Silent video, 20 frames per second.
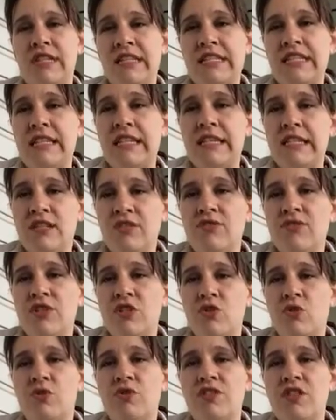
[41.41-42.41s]
It's an
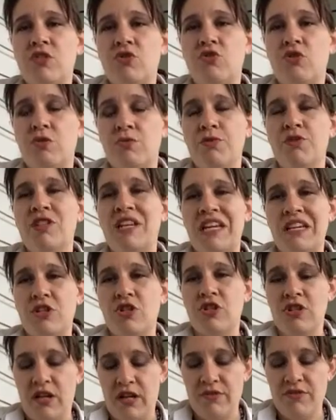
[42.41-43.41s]
individual's
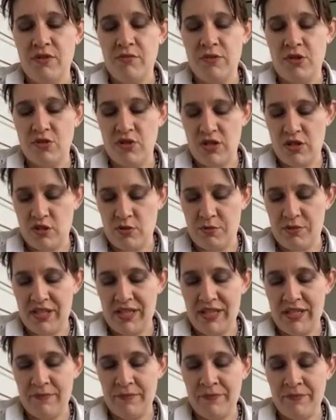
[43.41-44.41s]
interpretation of the music you're
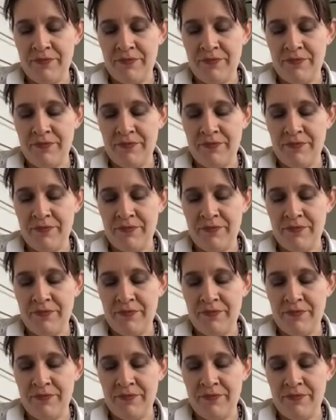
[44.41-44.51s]
playing.